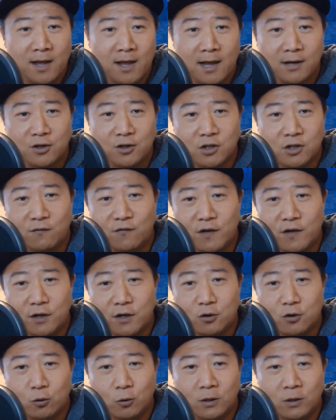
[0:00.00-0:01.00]
And just
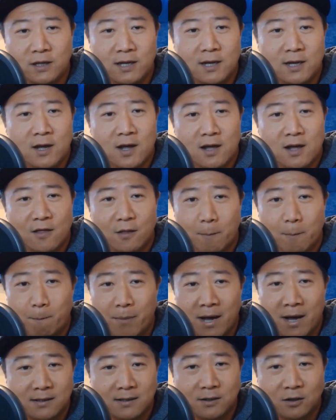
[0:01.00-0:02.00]
visually, the
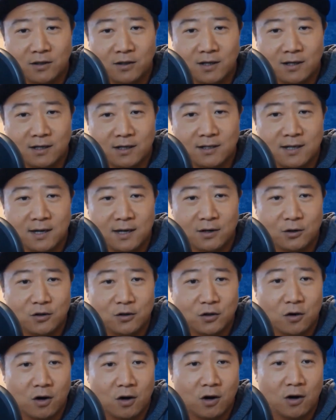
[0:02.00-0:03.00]
best looking
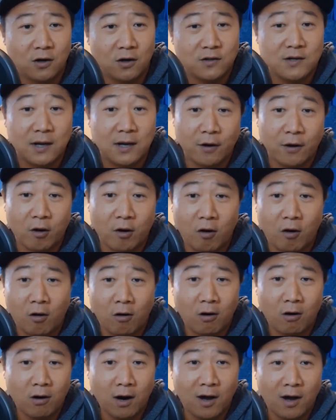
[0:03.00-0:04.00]
Contenders cards. Now, there
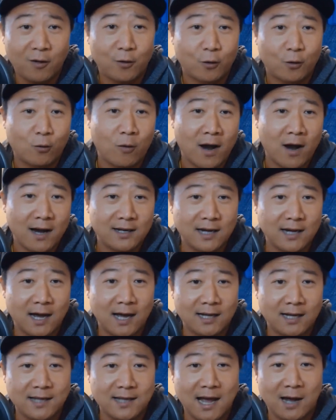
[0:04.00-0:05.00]
are other Cracked
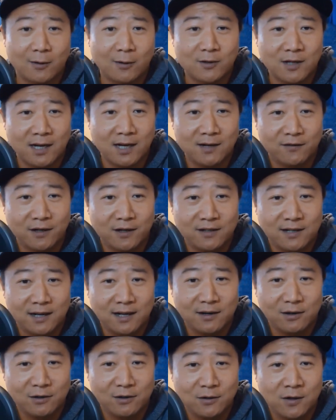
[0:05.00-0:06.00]
Ice outside of
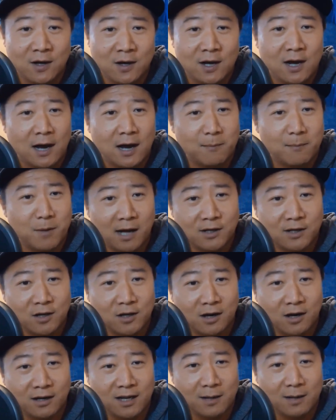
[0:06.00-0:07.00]
Contenders. I'm not
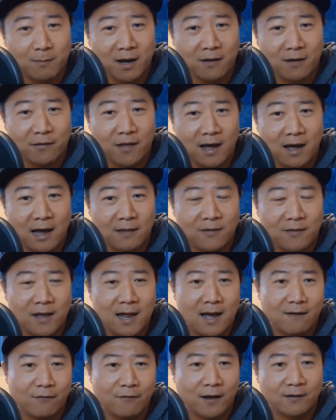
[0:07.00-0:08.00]
talking about that. They
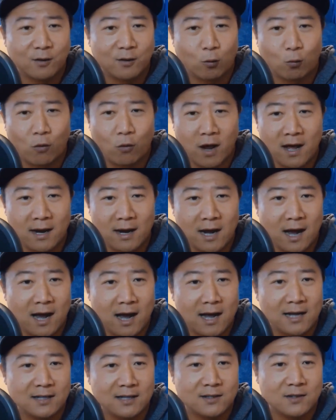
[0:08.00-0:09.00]
have like the Red
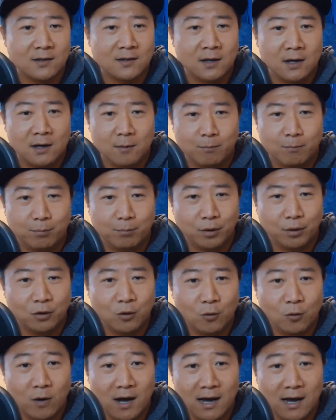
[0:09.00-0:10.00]
Ice,
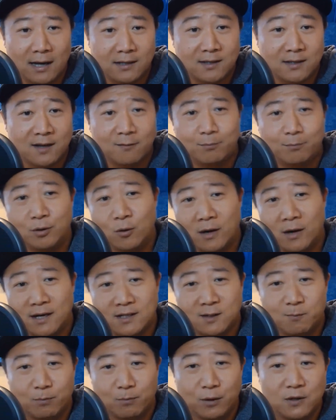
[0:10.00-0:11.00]
Blue Ice. They have Blue
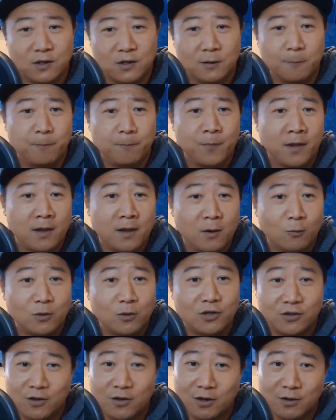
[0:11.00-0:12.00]
Ice and Prism,
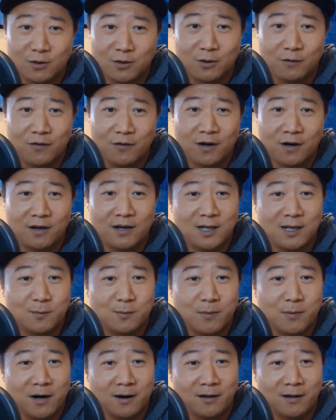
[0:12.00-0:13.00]
which is also a very nice
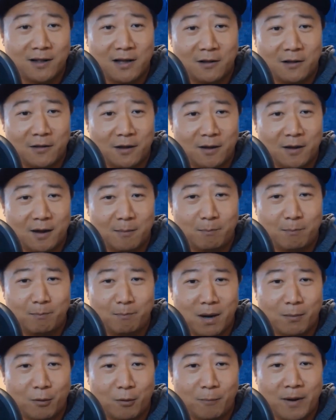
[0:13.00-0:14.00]
parallel, the
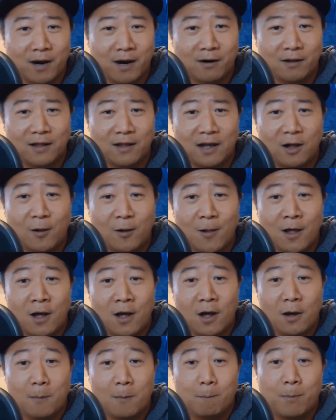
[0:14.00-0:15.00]
bubble parallel.
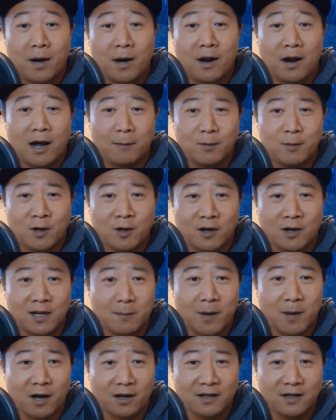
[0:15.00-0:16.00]
But I'm talking
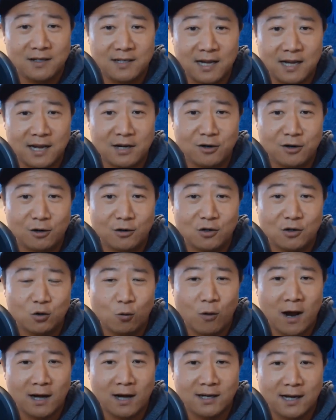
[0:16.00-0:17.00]
about Contenders
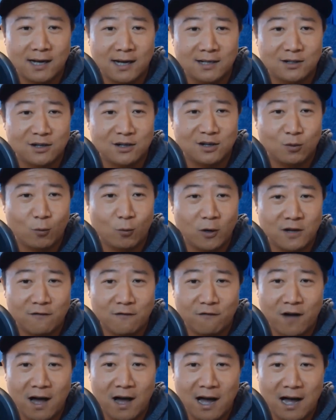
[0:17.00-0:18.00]
Cracked Ice to
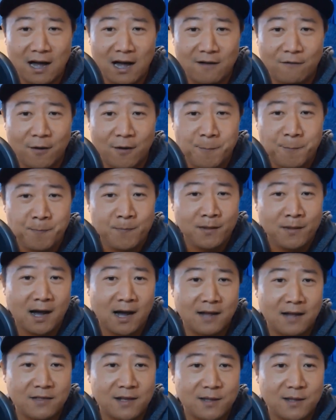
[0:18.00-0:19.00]
25.
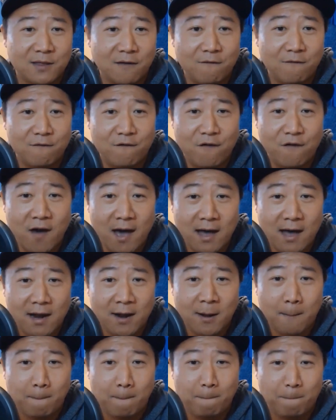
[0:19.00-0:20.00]
I think the Vet
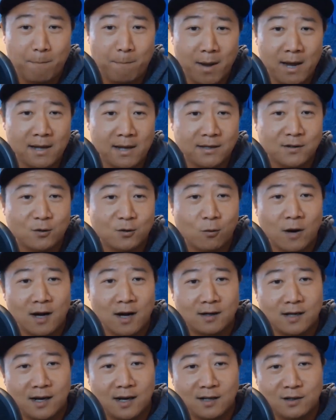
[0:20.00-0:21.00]
base
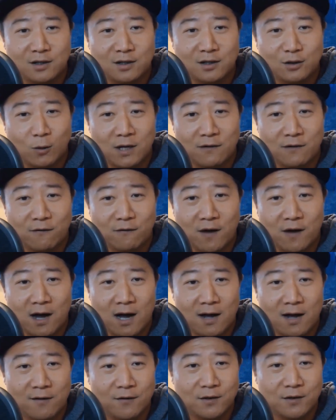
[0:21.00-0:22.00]
Cracked Ice to
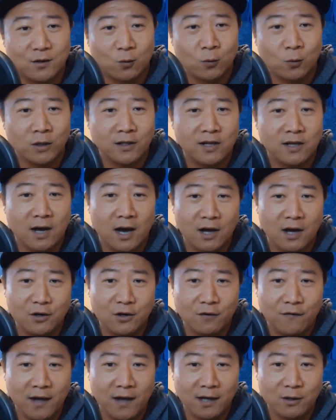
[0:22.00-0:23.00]
25 is a really
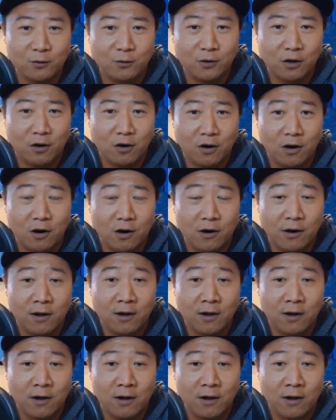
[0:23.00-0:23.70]
undervalued card.